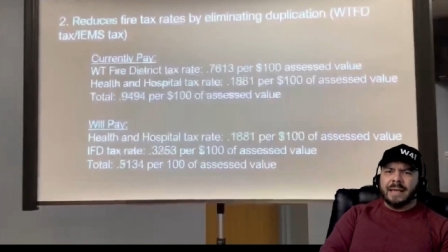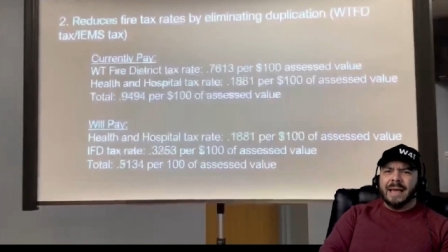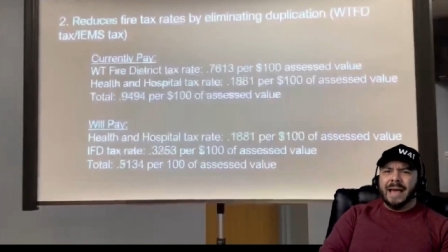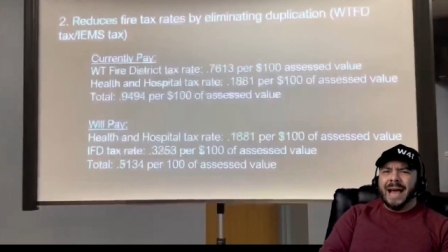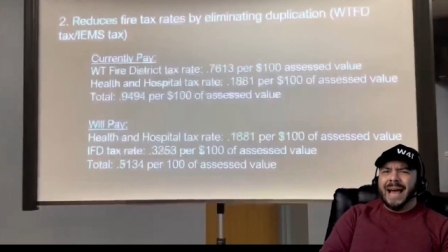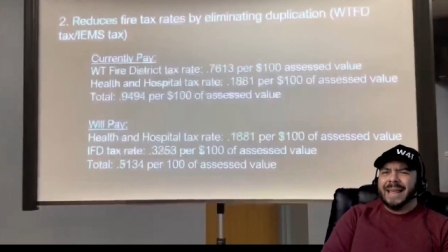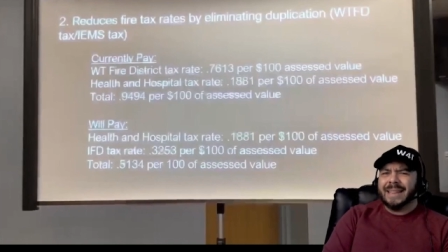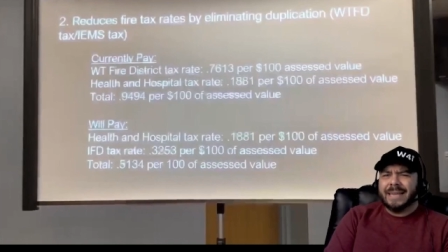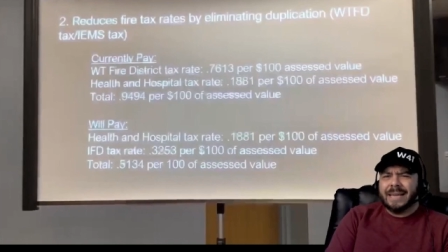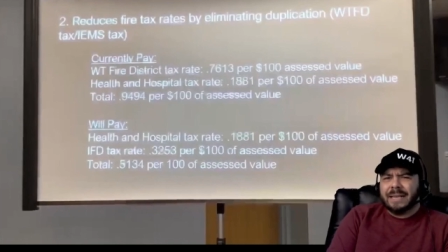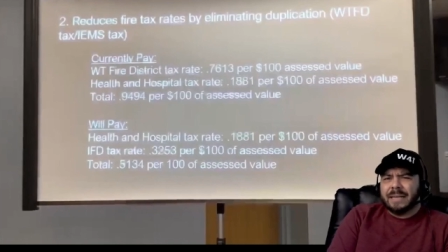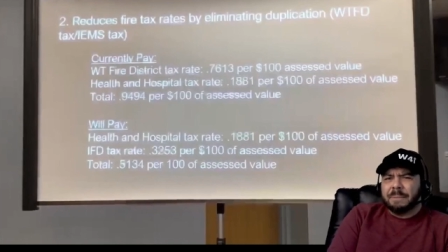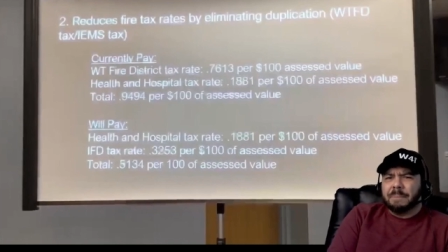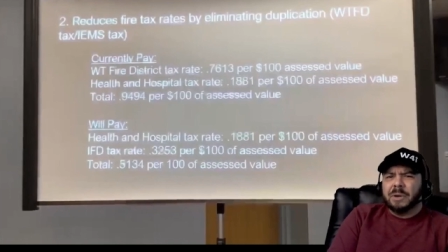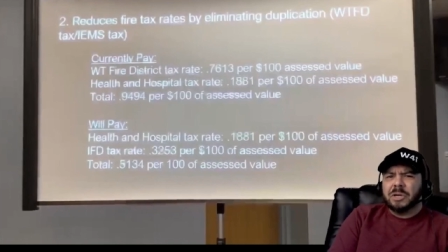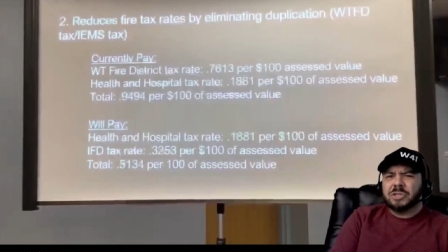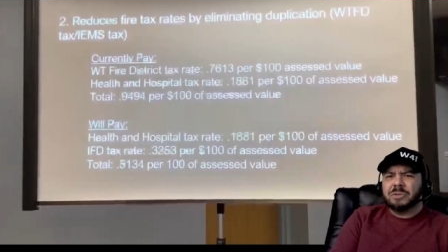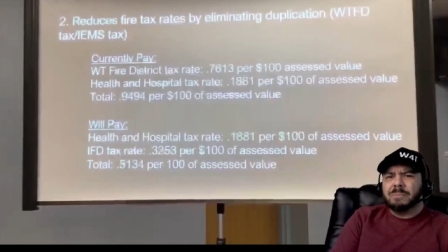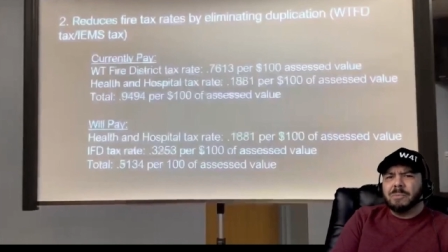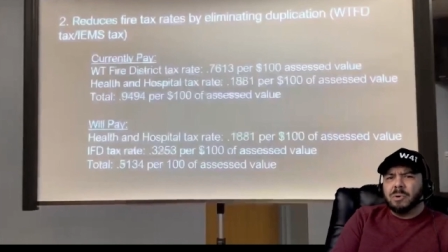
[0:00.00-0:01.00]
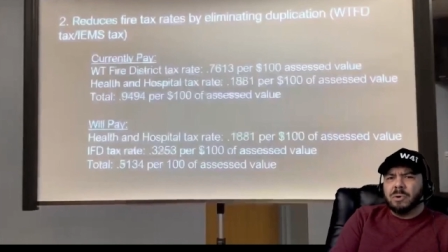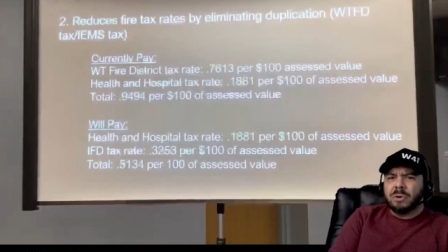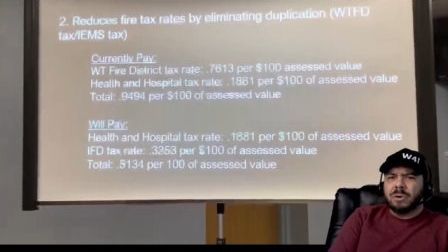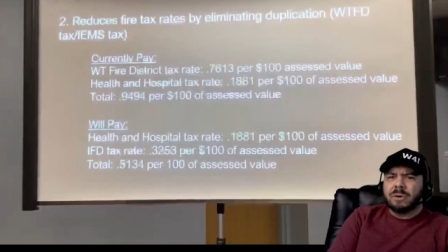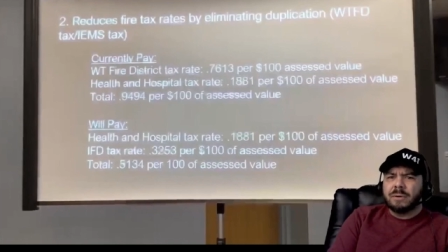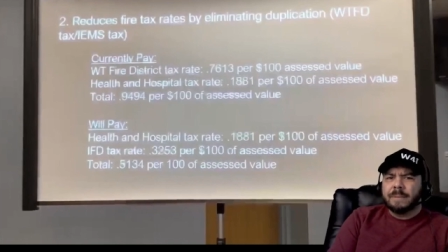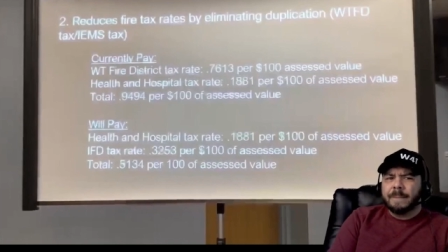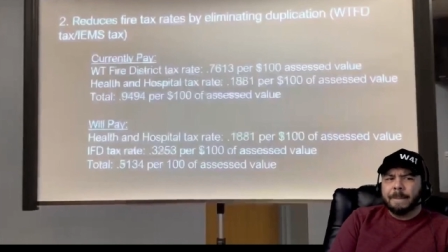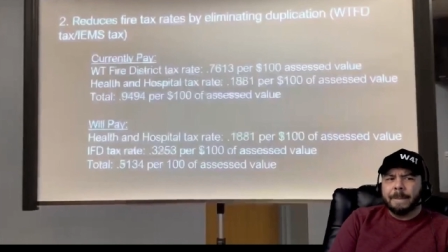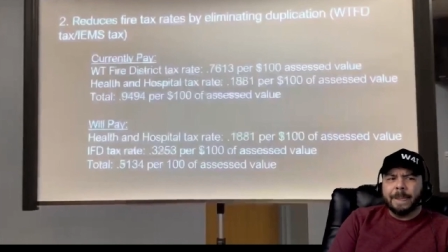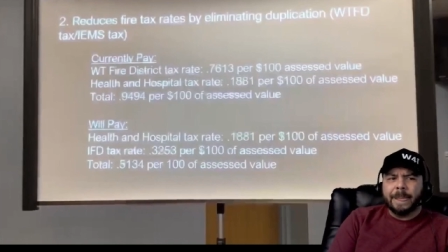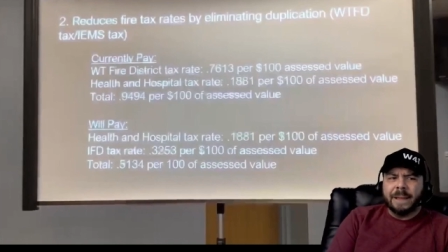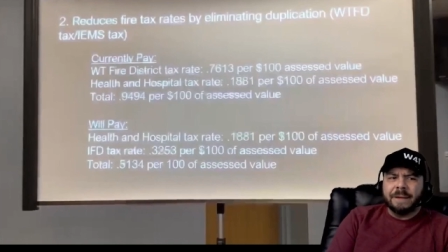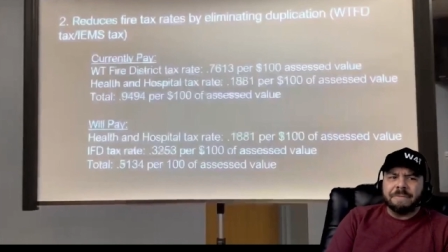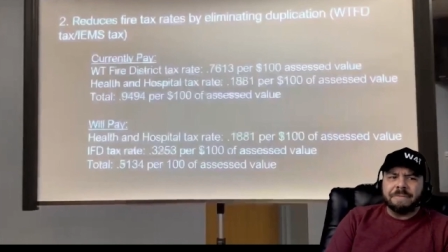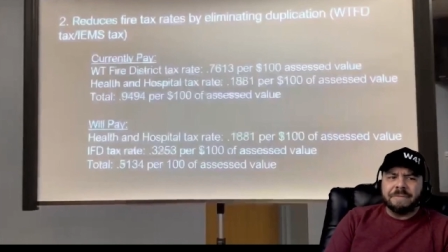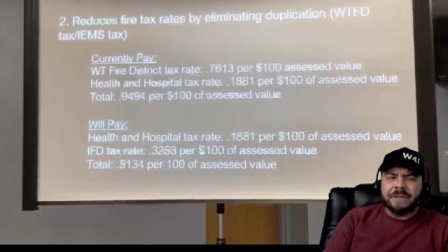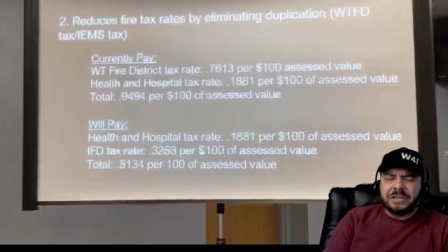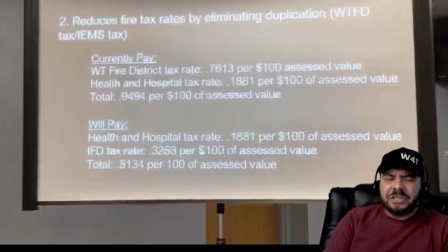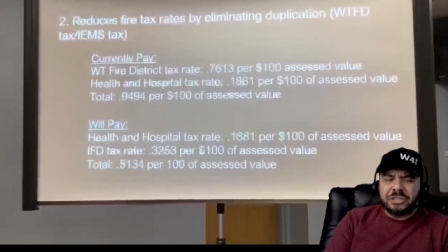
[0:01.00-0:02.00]
I think it's much more
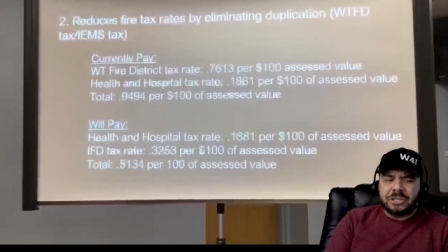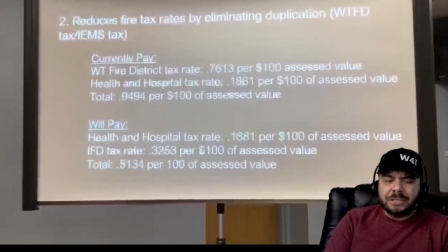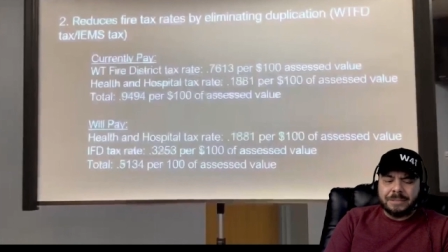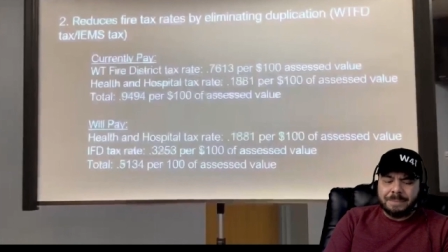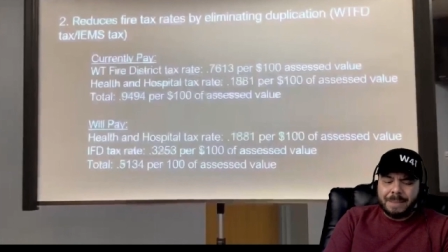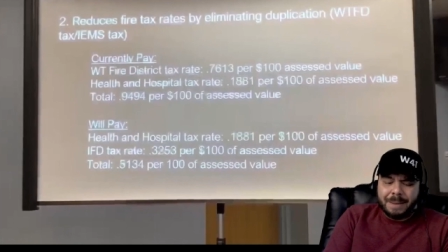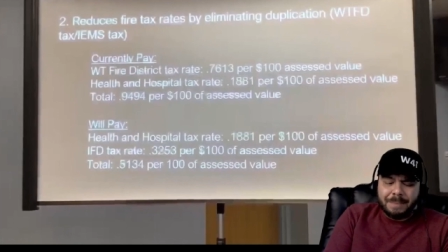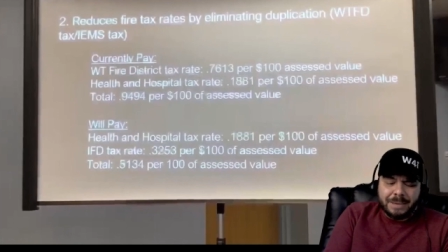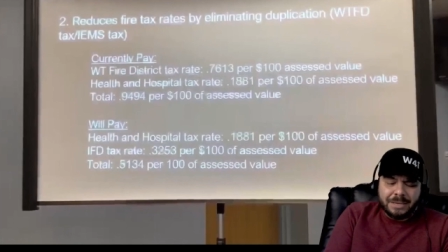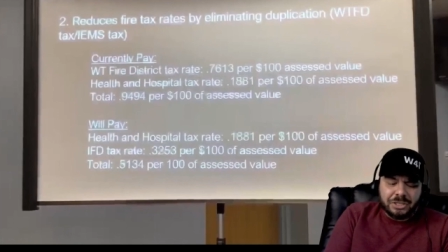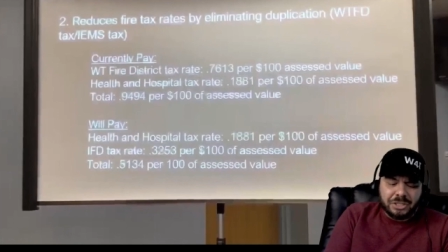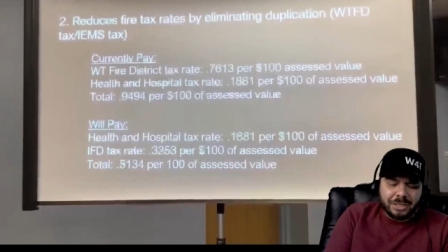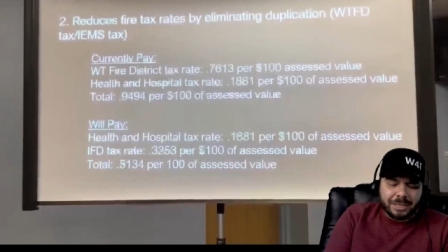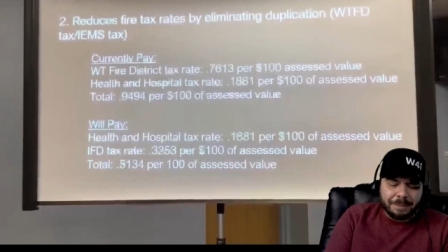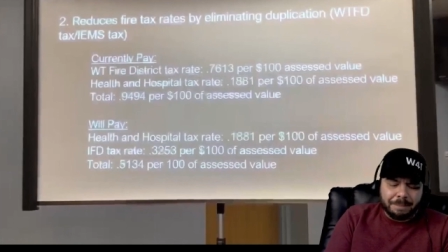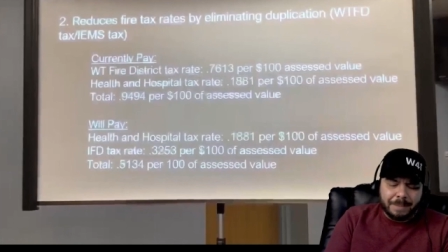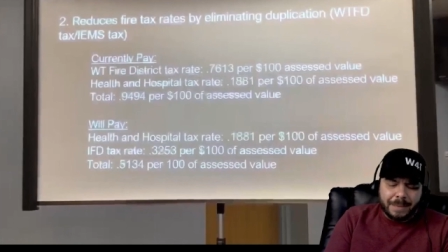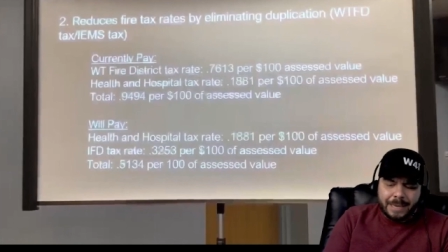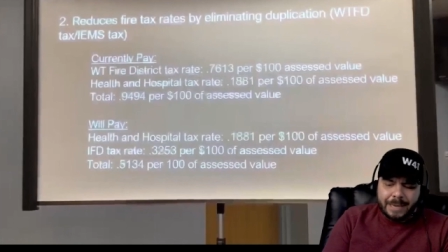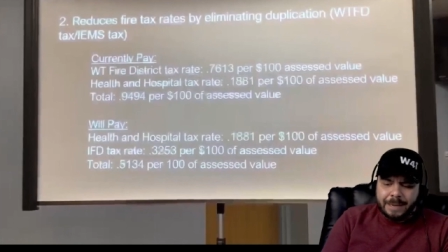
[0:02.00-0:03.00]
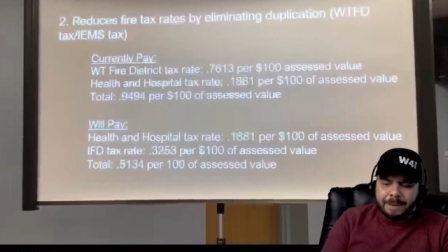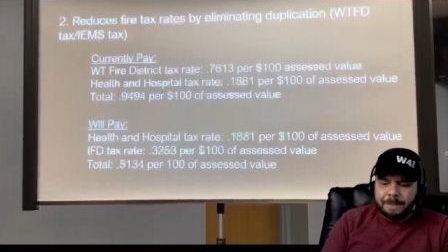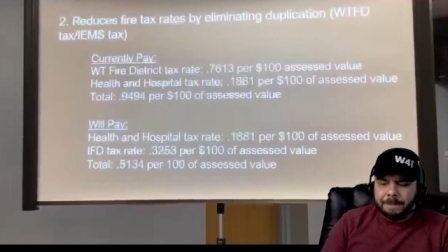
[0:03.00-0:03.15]
efficient. Maybe it's just me.